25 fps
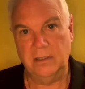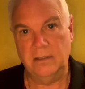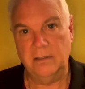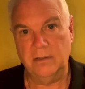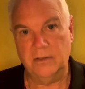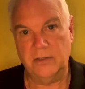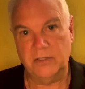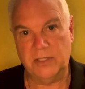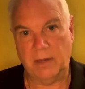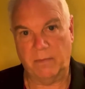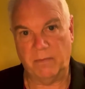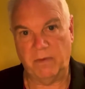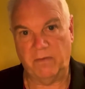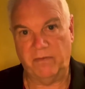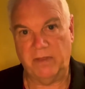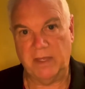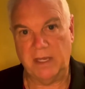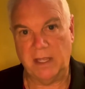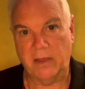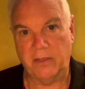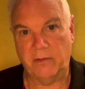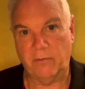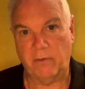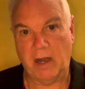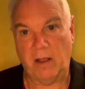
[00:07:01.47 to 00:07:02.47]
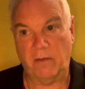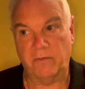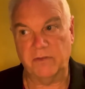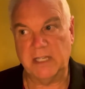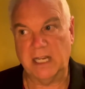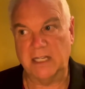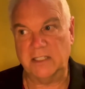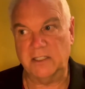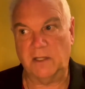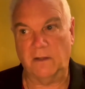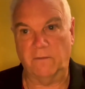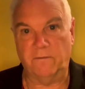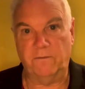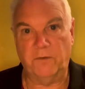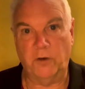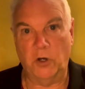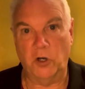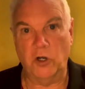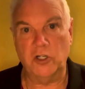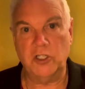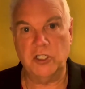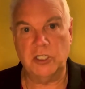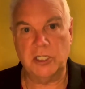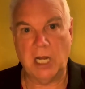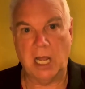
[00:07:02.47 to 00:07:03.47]
some of the other elves. That's the
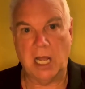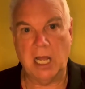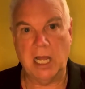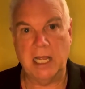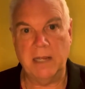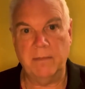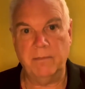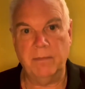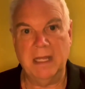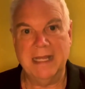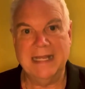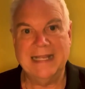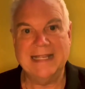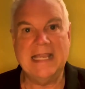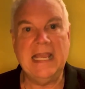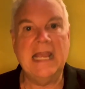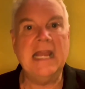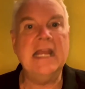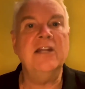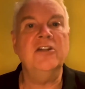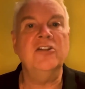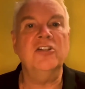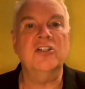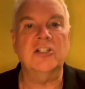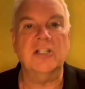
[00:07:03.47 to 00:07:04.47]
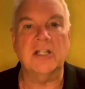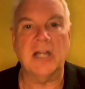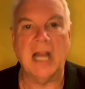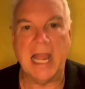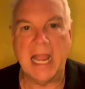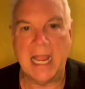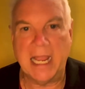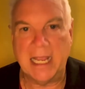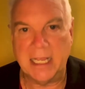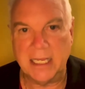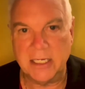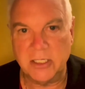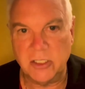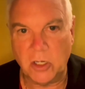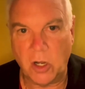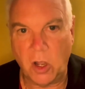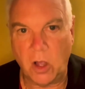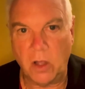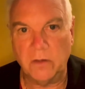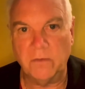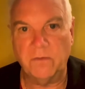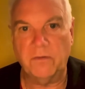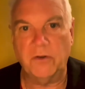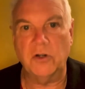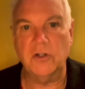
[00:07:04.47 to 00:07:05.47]
first time, kinslaying it's
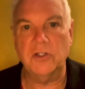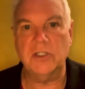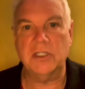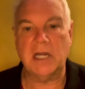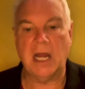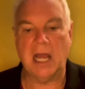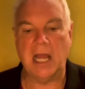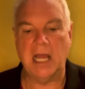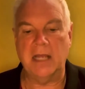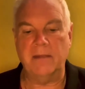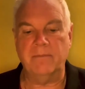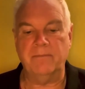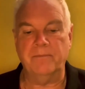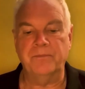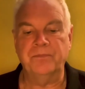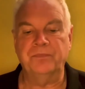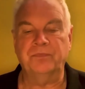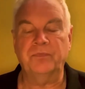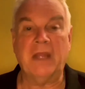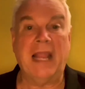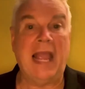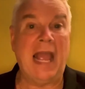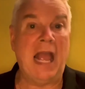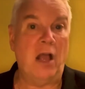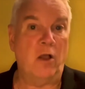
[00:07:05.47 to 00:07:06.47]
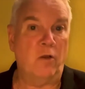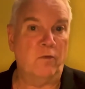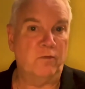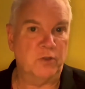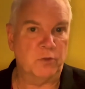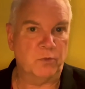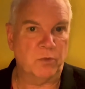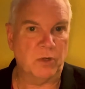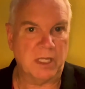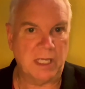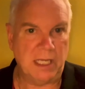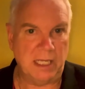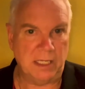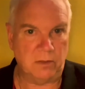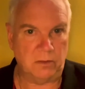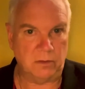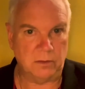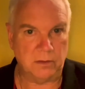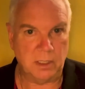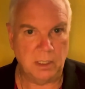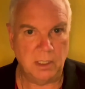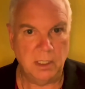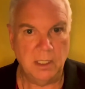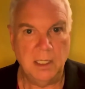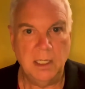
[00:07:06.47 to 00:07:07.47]
called, first time elves were
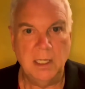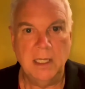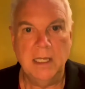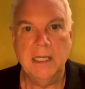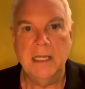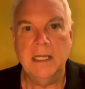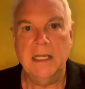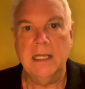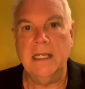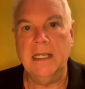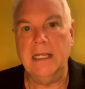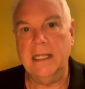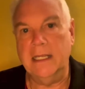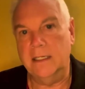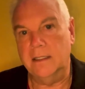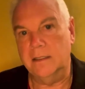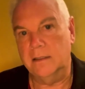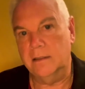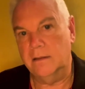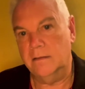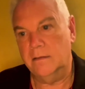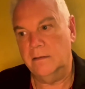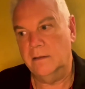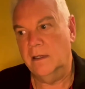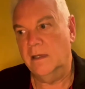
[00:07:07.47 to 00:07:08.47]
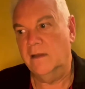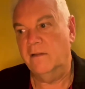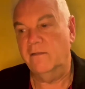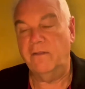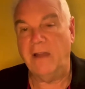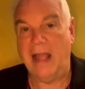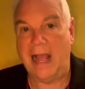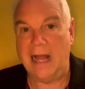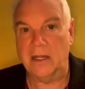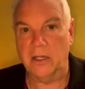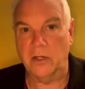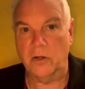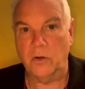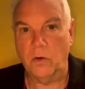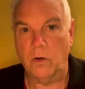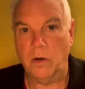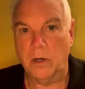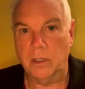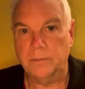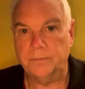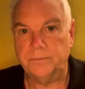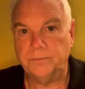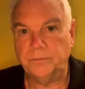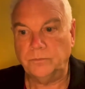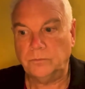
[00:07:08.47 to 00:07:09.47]
killed in Valinor.
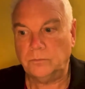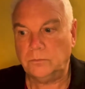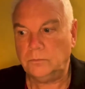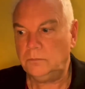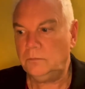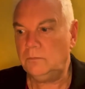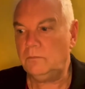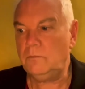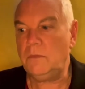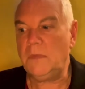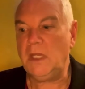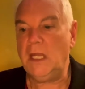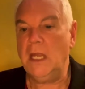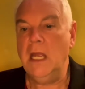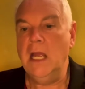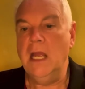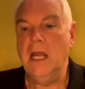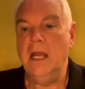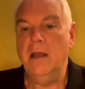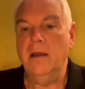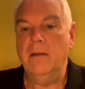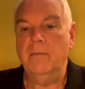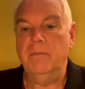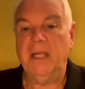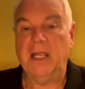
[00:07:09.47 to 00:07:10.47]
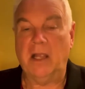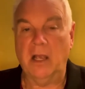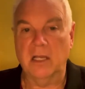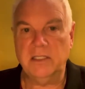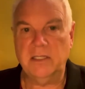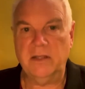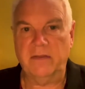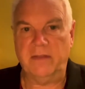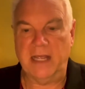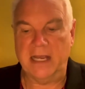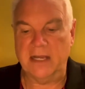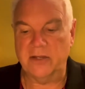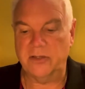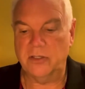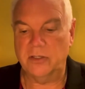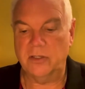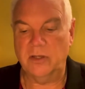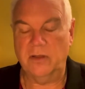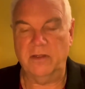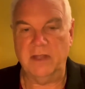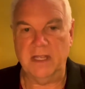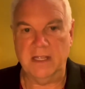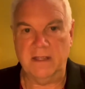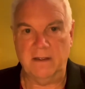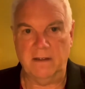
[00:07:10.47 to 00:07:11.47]
Because of this,
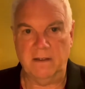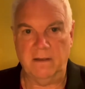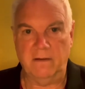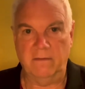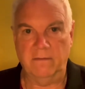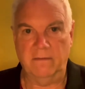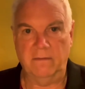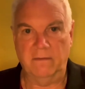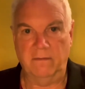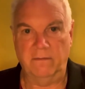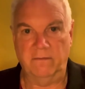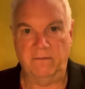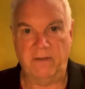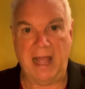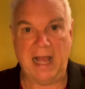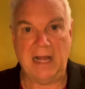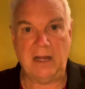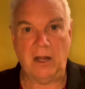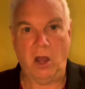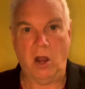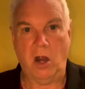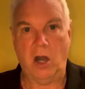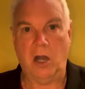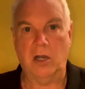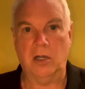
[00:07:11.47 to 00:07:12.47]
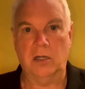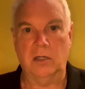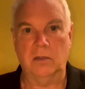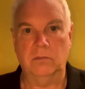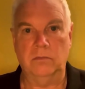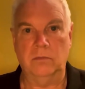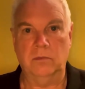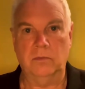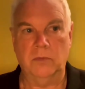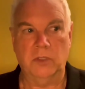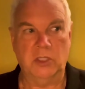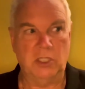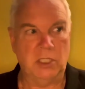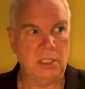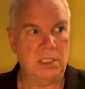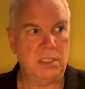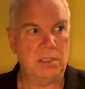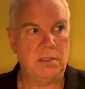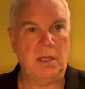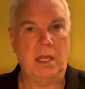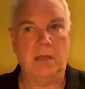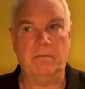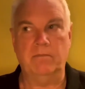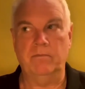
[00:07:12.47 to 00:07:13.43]
the Valar, the